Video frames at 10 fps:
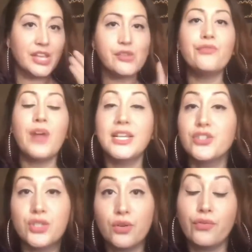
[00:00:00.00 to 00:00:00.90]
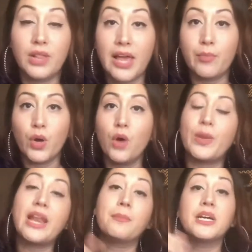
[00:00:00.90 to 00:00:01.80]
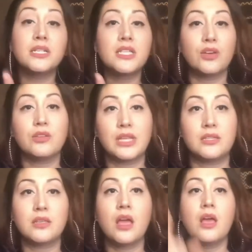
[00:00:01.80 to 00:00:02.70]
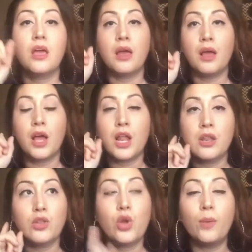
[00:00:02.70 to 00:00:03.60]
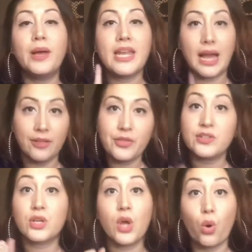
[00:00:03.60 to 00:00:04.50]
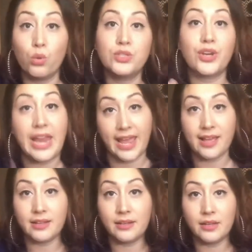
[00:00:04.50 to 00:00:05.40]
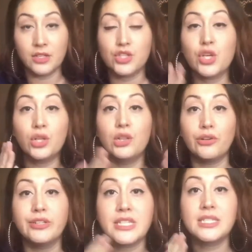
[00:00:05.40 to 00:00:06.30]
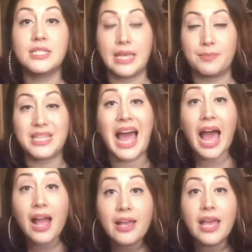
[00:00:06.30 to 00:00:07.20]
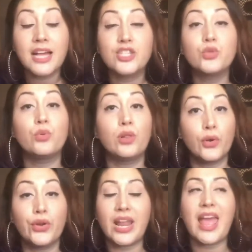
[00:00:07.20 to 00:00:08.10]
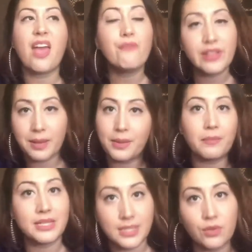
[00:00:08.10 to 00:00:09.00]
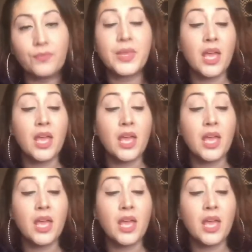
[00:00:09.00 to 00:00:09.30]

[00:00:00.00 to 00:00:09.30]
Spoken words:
You find yourself reliable help. And I'm going to tell you this. Nobody out there is going to hold your hand to learn these steps. I had to learn everything by myself.